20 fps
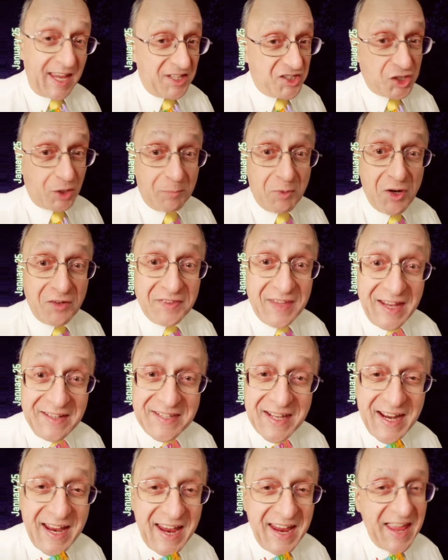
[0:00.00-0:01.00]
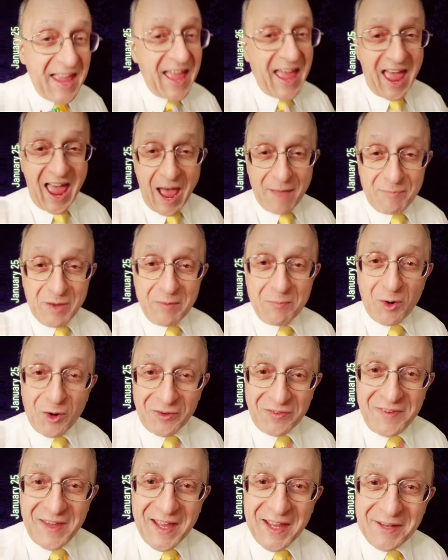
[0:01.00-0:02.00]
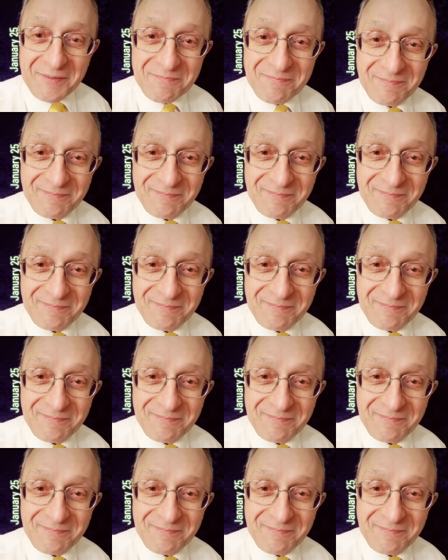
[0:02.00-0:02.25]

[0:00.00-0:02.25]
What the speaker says: It's your birthday today. Happy birthday.